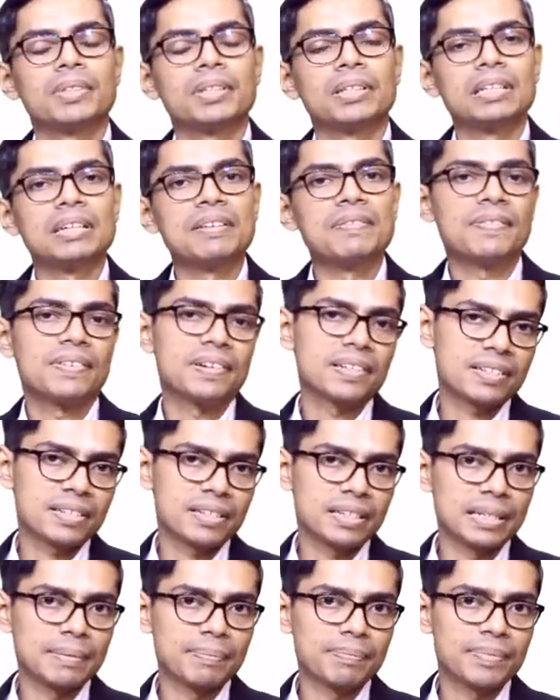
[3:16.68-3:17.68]
He first
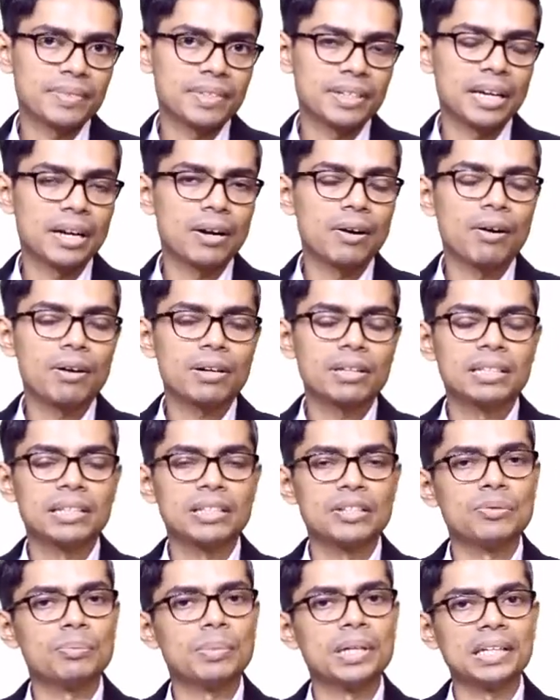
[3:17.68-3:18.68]
time record the
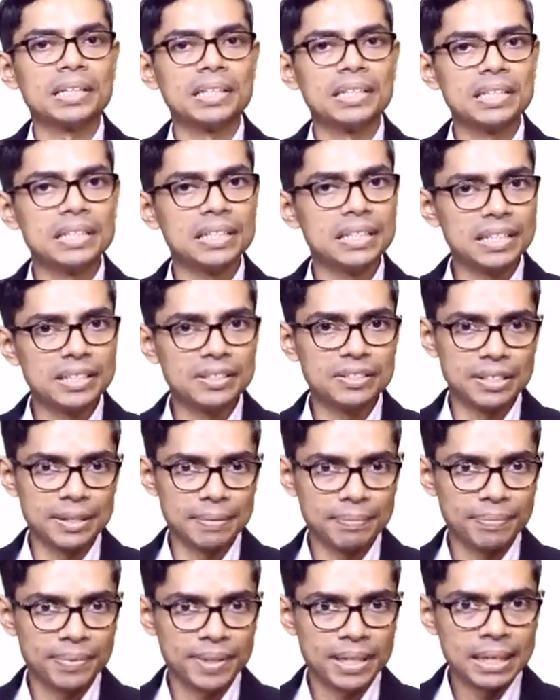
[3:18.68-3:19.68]
human
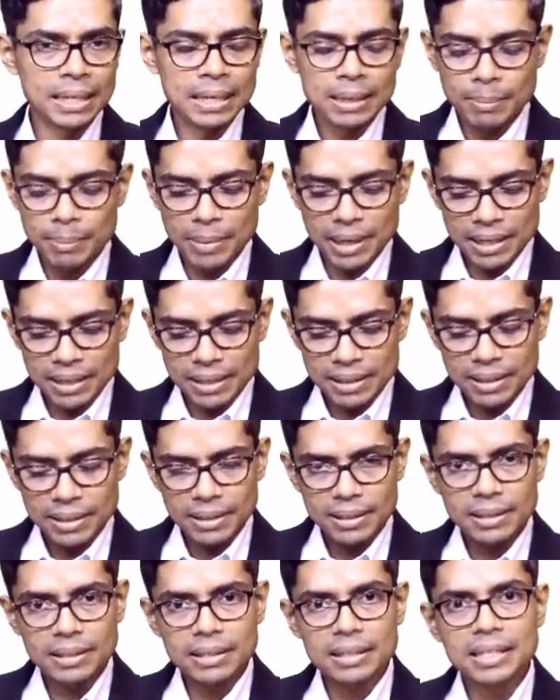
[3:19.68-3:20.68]
EEG, but
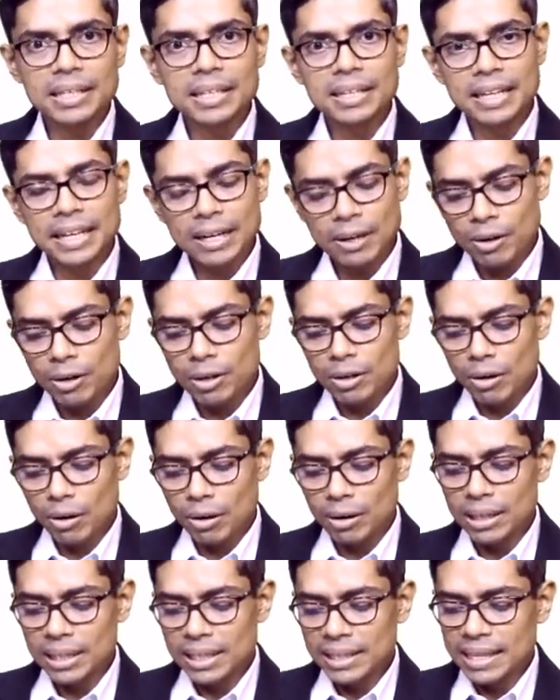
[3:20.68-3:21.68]
he record
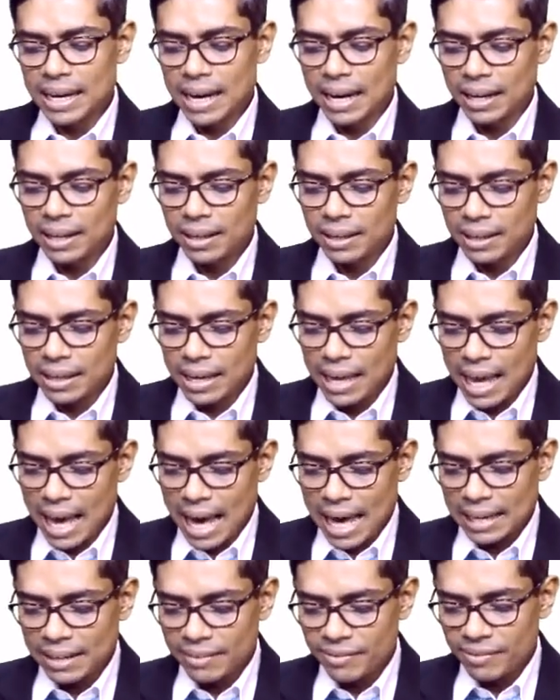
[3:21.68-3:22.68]
only the
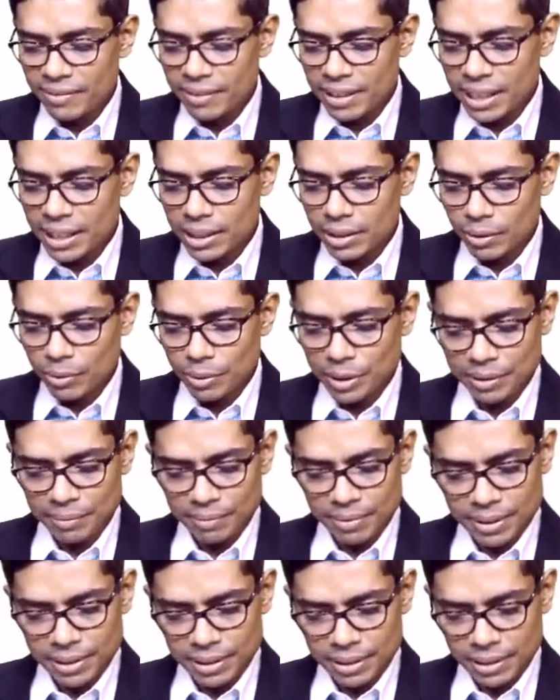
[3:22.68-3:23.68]
alpha
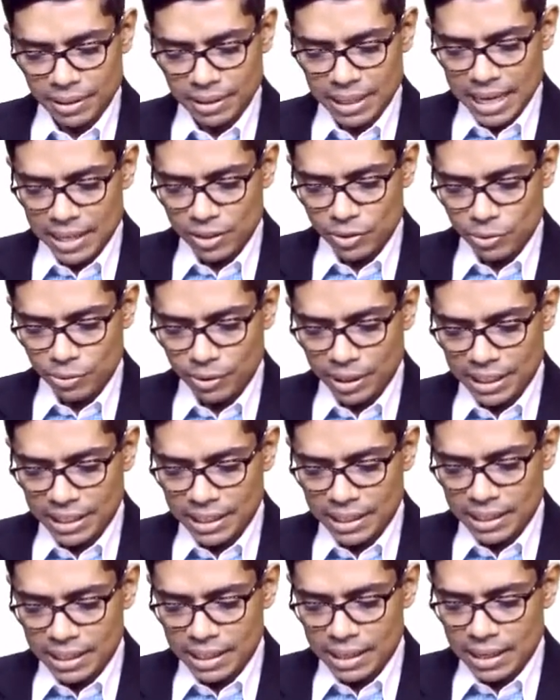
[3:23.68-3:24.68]
wave. That's why
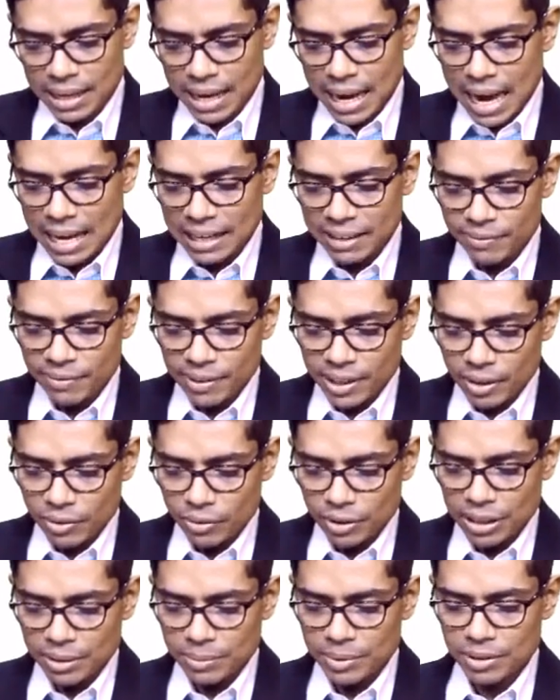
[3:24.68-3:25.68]
alpha
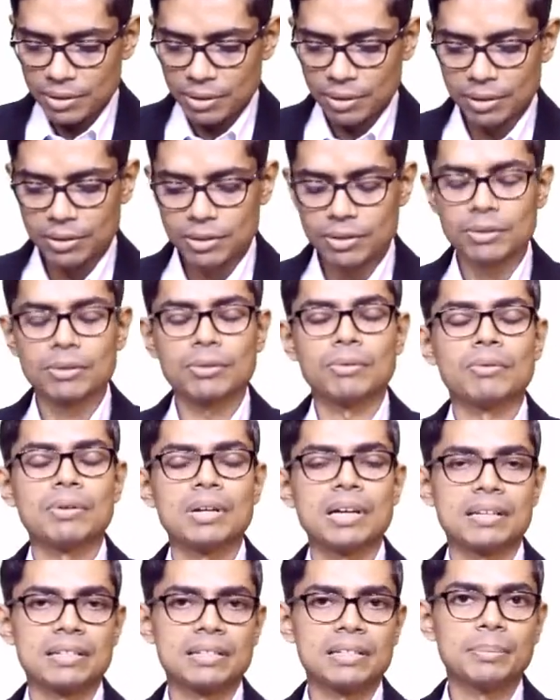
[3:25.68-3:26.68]
wave is also known
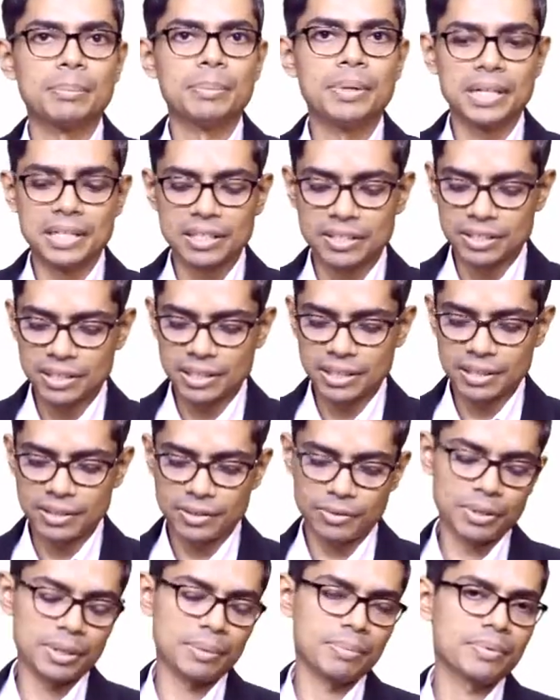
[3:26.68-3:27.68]
as the
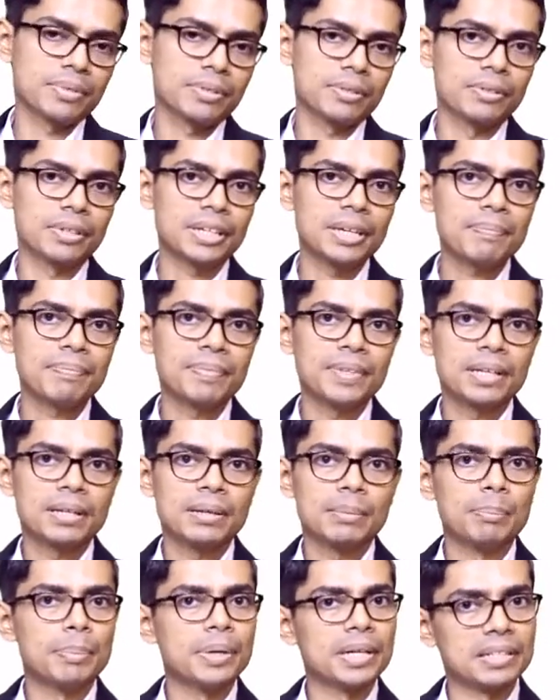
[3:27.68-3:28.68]
Berger's wave. Okay,
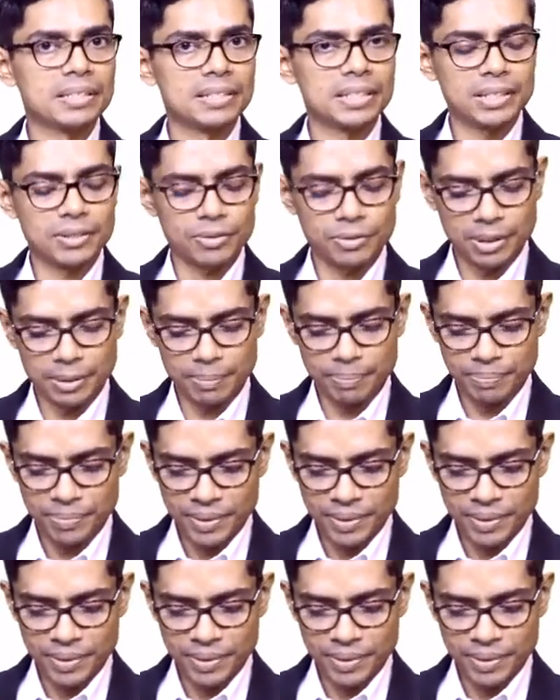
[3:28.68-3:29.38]
Berger's wave.